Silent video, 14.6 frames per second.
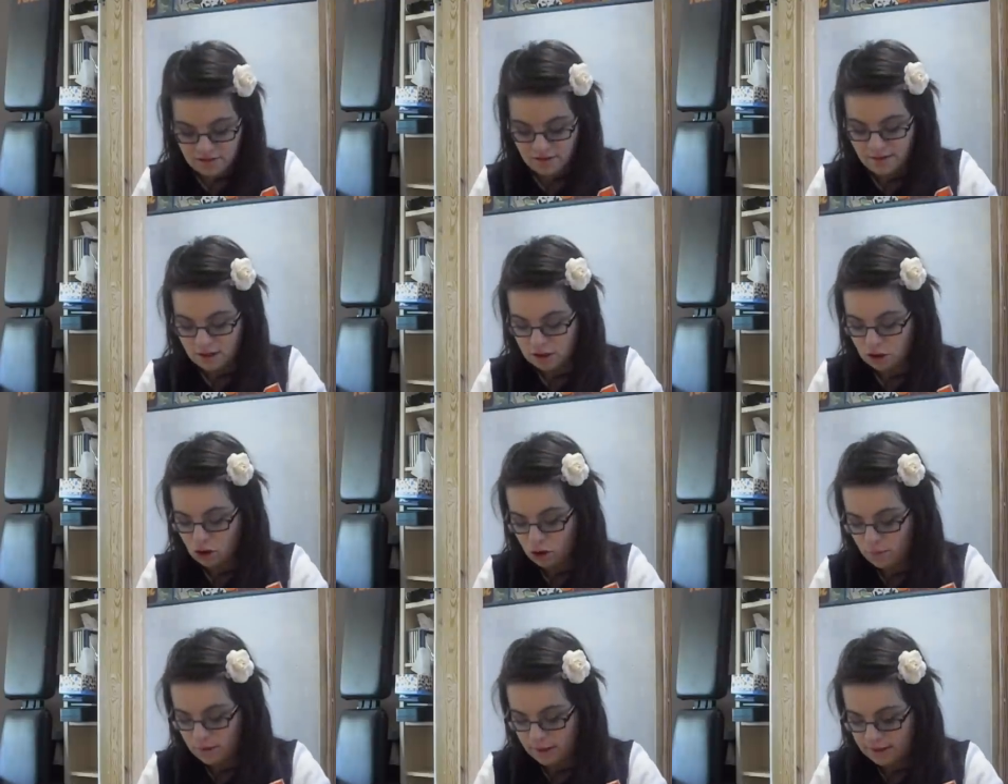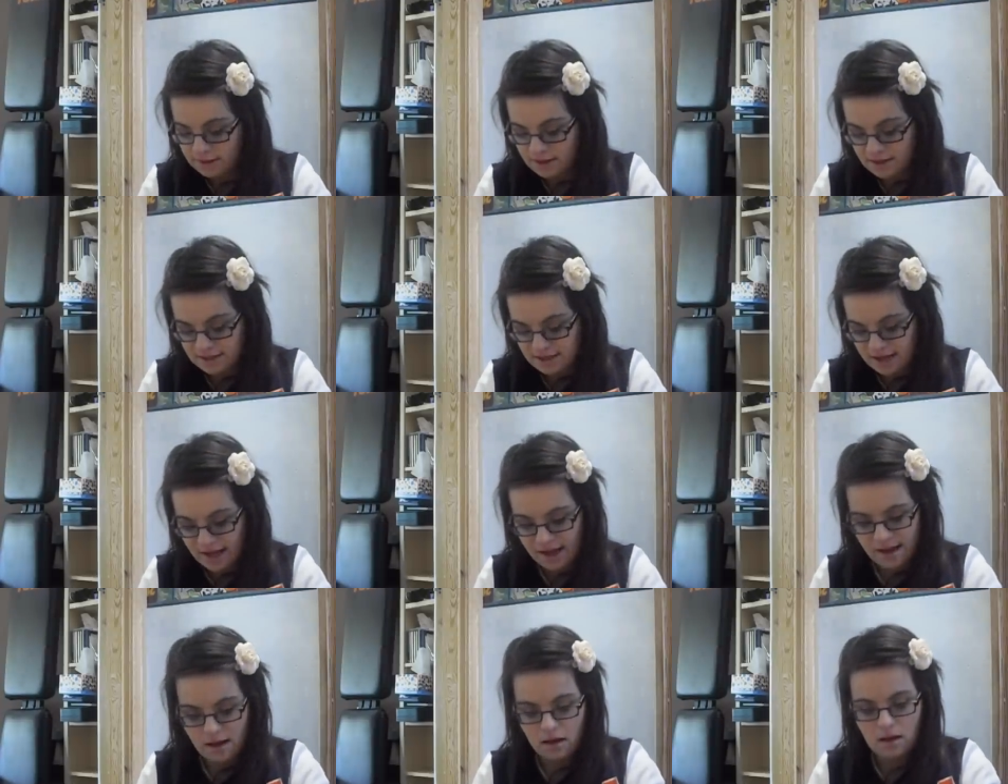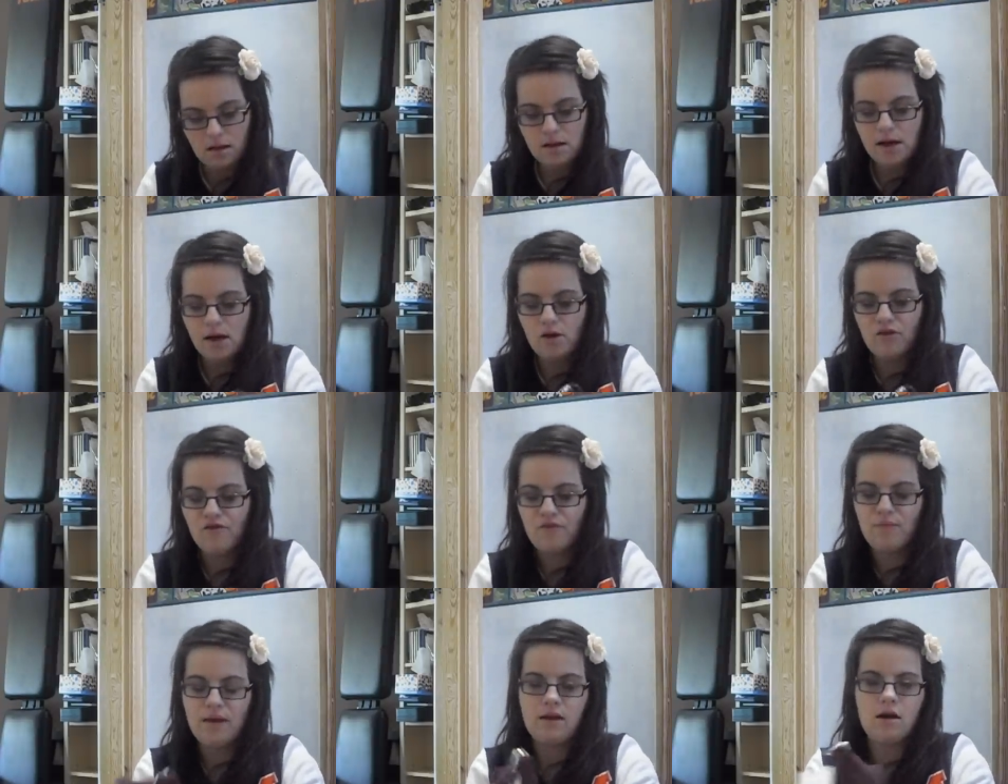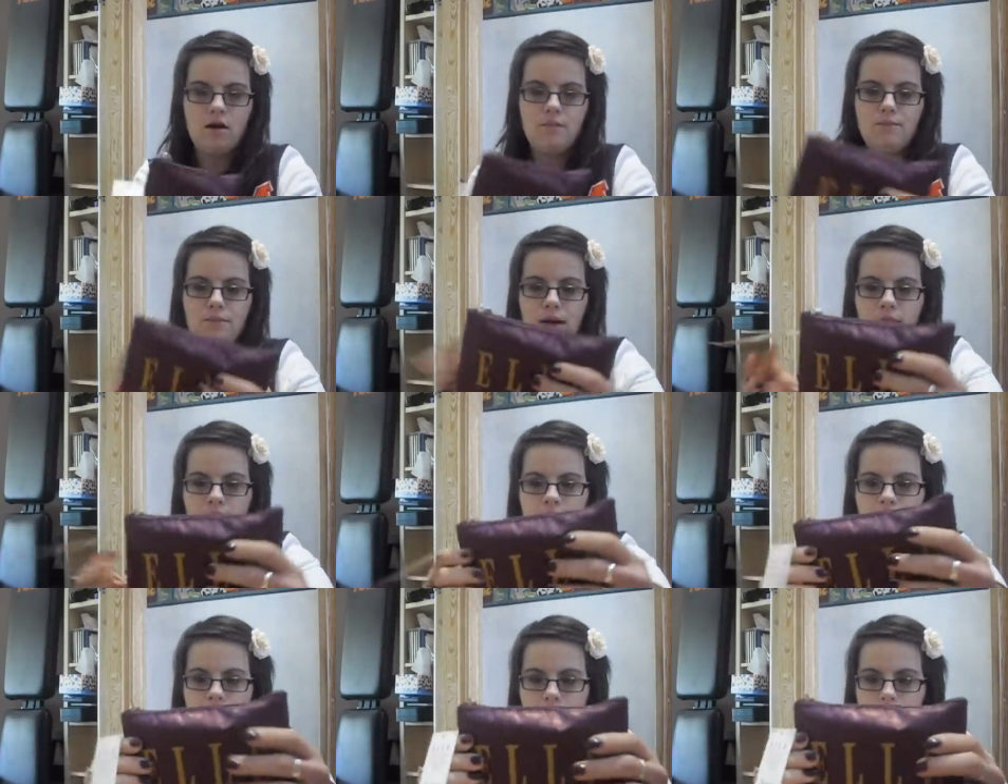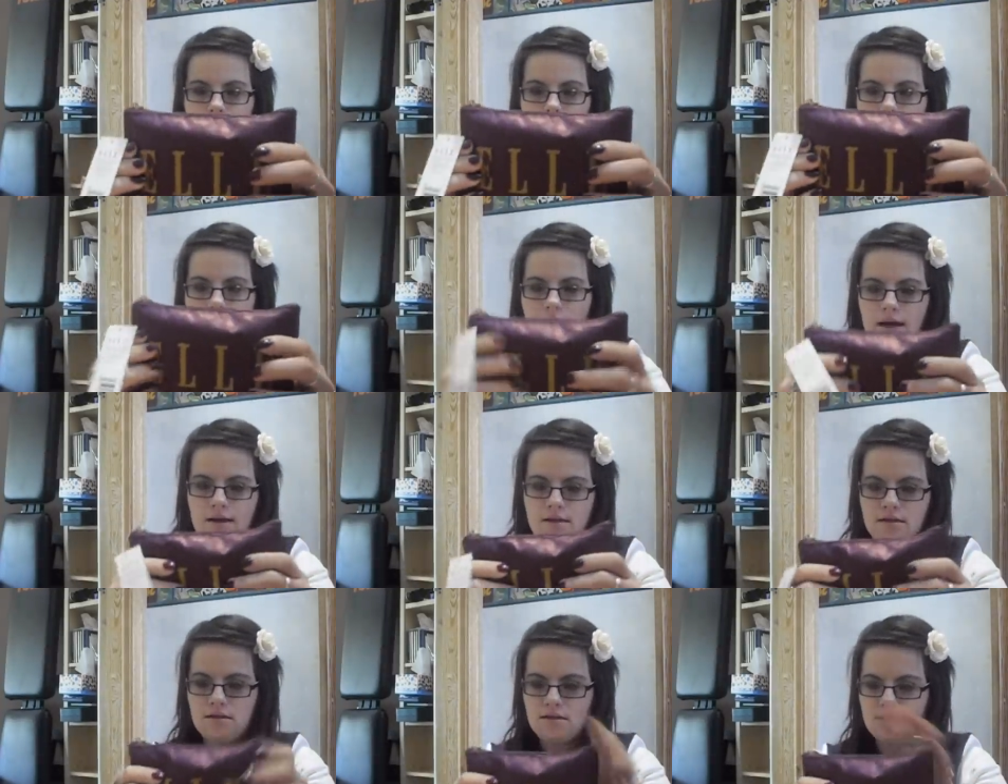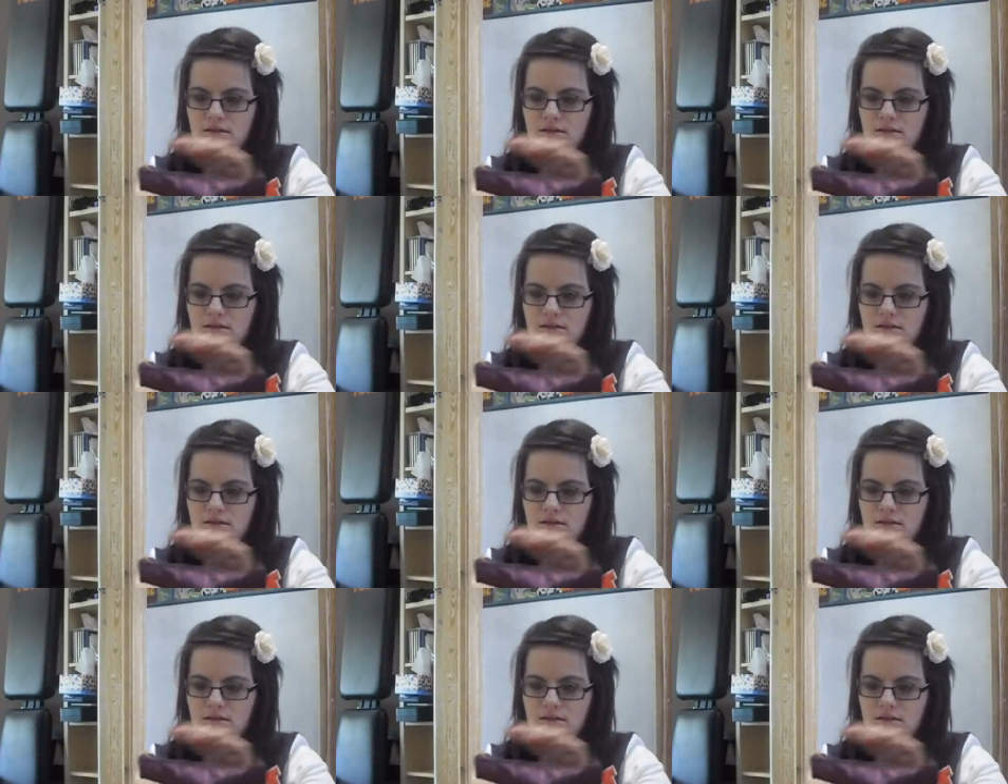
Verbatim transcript: thing that she got me is this elf makeup bag and